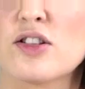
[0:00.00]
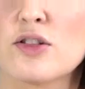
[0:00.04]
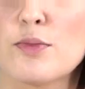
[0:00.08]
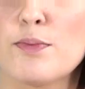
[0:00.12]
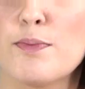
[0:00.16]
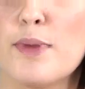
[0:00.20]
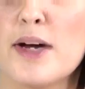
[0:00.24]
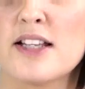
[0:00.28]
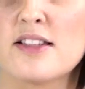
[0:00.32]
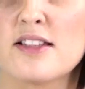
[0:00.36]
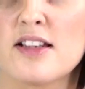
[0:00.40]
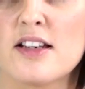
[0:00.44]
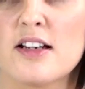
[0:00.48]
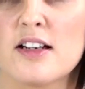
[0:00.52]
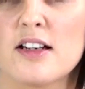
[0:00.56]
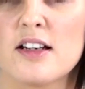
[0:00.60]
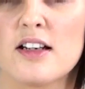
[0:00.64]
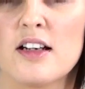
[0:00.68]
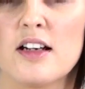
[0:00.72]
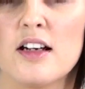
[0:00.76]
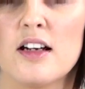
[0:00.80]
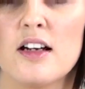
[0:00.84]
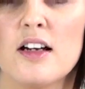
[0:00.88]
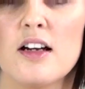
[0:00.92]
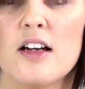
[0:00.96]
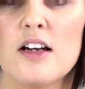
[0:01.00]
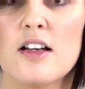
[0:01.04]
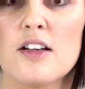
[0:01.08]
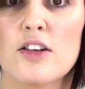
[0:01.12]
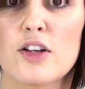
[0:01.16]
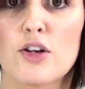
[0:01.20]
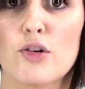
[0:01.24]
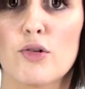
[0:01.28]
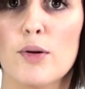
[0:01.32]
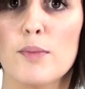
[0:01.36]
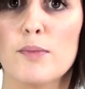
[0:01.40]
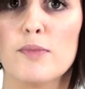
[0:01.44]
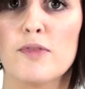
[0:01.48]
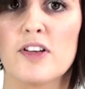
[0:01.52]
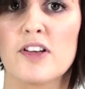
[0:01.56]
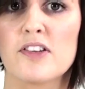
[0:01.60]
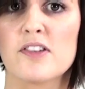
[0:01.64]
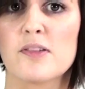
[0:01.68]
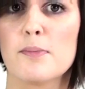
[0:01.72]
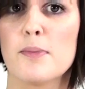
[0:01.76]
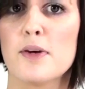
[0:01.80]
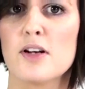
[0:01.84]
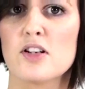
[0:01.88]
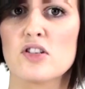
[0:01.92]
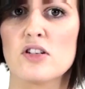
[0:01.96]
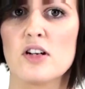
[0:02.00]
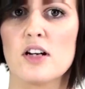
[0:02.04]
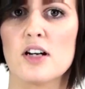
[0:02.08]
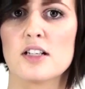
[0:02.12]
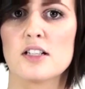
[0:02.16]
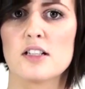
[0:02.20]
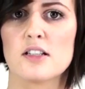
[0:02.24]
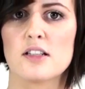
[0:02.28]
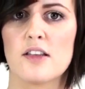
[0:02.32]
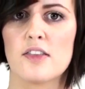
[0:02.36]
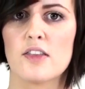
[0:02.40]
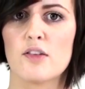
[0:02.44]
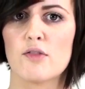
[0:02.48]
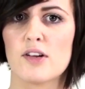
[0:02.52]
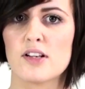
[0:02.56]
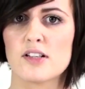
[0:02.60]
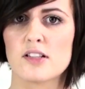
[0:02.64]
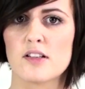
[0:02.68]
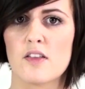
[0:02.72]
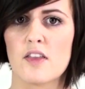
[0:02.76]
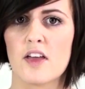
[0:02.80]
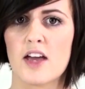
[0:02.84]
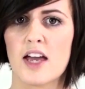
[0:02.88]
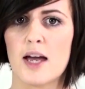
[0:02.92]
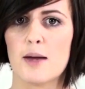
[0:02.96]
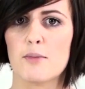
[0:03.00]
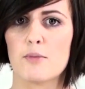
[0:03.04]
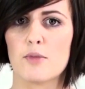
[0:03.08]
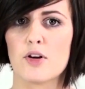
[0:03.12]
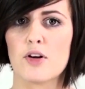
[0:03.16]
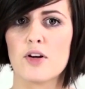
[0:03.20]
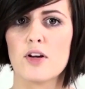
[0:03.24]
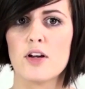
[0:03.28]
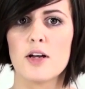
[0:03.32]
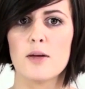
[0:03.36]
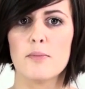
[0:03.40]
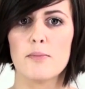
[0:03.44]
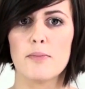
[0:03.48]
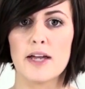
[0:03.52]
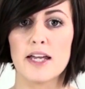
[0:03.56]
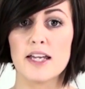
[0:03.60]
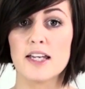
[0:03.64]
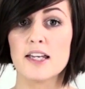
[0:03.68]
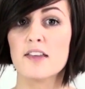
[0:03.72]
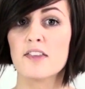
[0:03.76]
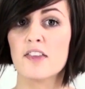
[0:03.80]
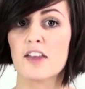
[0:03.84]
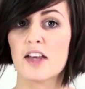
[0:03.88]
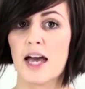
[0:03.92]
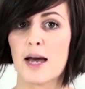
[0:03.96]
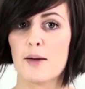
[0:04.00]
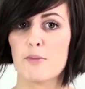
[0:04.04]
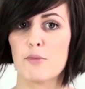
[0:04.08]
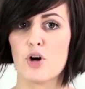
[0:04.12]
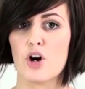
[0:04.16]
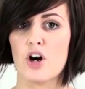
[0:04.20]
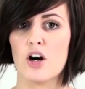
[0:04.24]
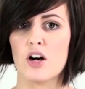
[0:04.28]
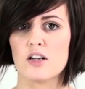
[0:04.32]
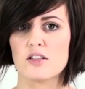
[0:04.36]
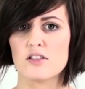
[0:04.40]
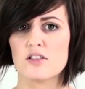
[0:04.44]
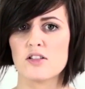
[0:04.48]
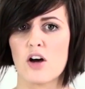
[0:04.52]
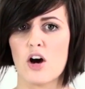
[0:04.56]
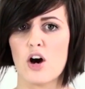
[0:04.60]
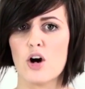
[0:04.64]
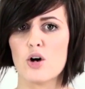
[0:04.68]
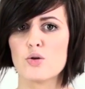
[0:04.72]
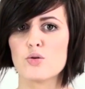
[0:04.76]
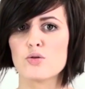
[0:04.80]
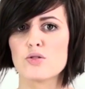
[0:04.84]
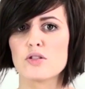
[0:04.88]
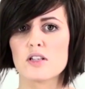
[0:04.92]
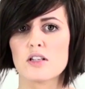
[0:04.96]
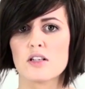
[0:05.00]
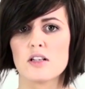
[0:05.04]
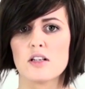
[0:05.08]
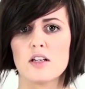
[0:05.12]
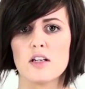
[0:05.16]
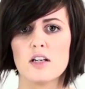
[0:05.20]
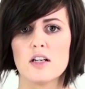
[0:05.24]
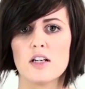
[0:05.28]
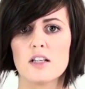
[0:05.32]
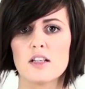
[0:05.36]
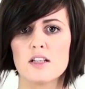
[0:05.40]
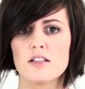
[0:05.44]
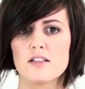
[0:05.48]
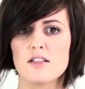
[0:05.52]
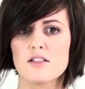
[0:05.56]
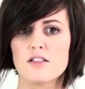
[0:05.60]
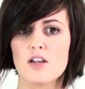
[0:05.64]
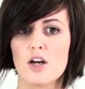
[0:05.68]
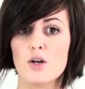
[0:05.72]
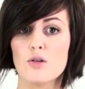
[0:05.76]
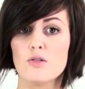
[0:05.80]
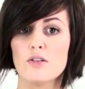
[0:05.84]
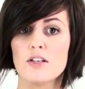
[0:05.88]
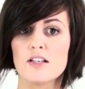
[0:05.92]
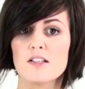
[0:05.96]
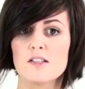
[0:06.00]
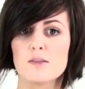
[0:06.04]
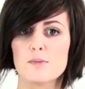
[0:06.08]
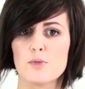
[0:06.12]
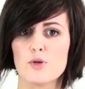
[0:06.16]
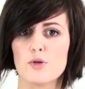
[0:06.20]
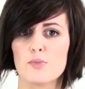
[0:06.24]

handled better. The grip feels much lighter than the rest of the camera, making the camera hard to hold. This is only a